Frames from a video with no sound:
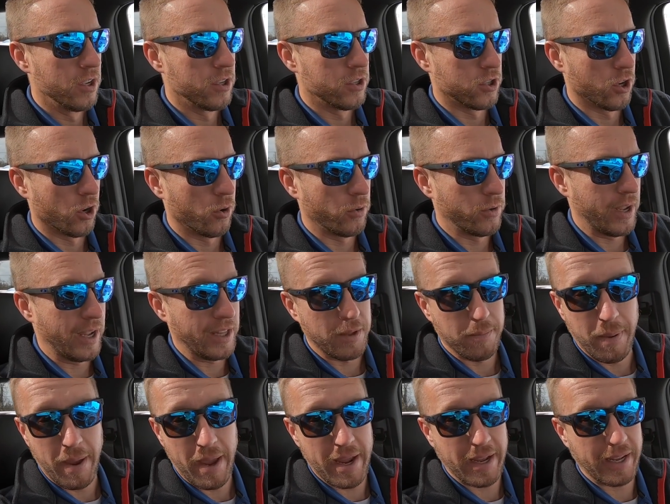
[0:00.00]
So you
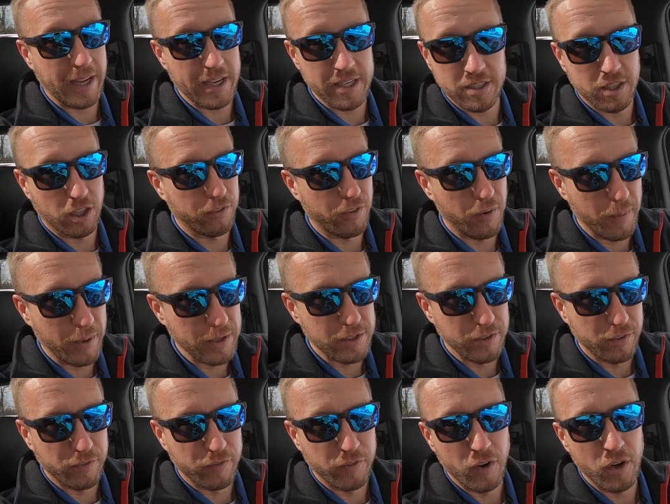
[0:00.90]
had to pay, I guess, the three
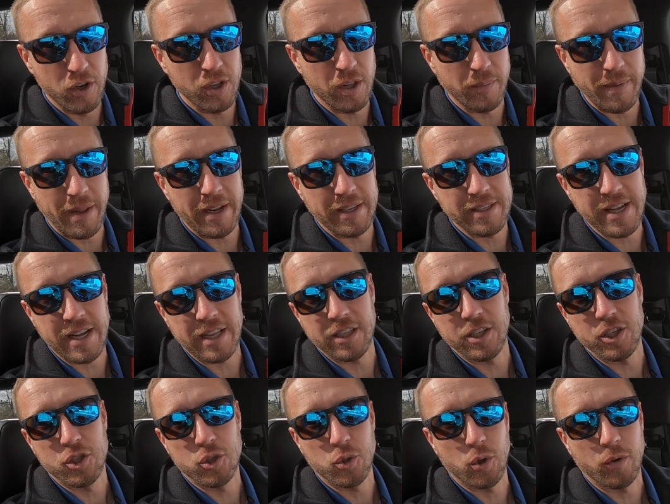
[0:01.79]
months in full. I'm not
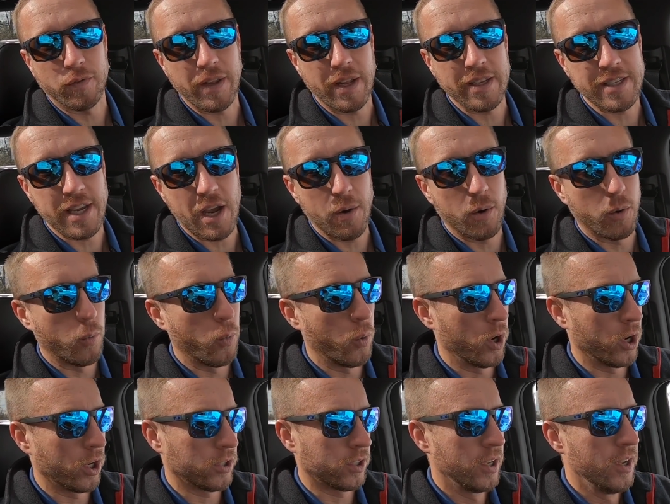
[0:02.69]
exactly sure if that's how it
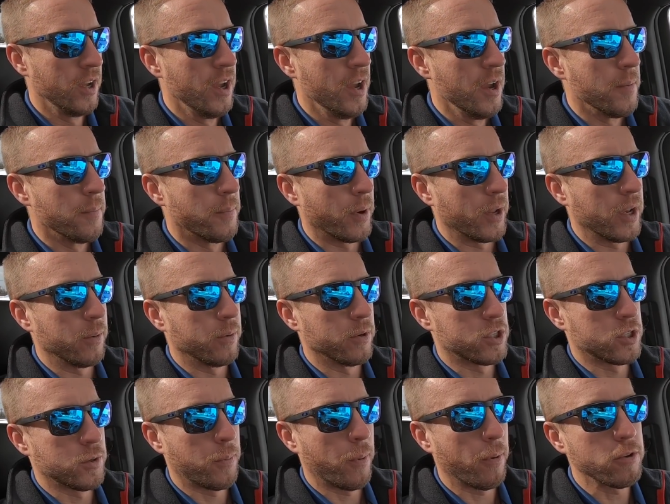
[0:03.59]
worked, but it
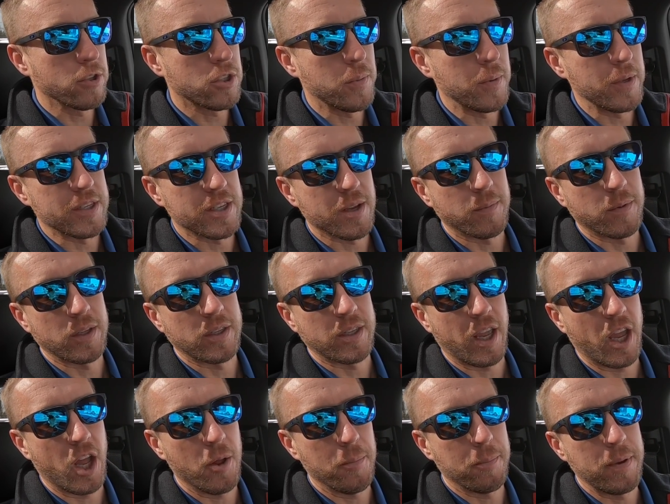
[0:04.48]
was supposed to be something
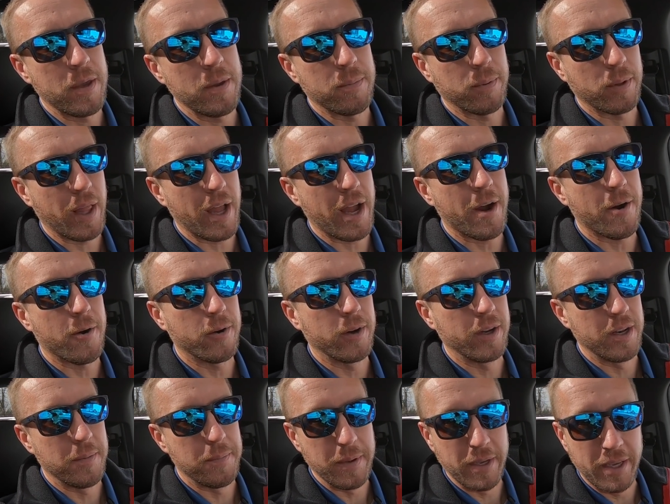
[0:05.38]
to help people
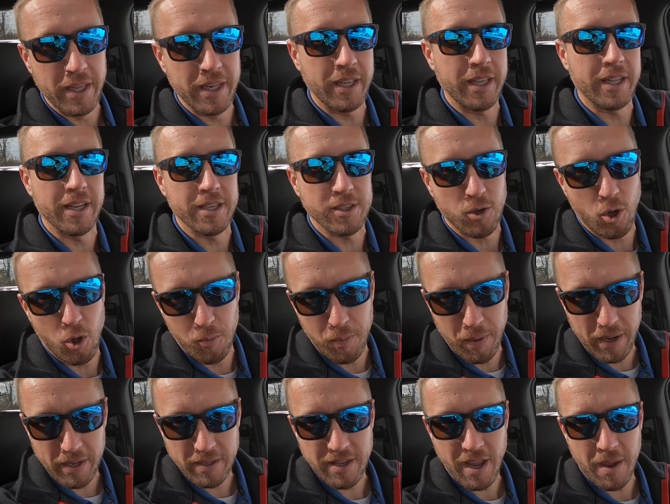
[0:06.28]
out in the beginning of this
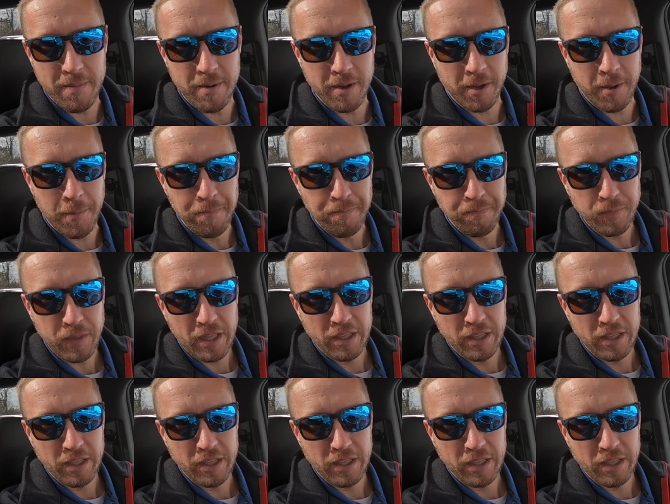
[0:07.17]
whole pandemic.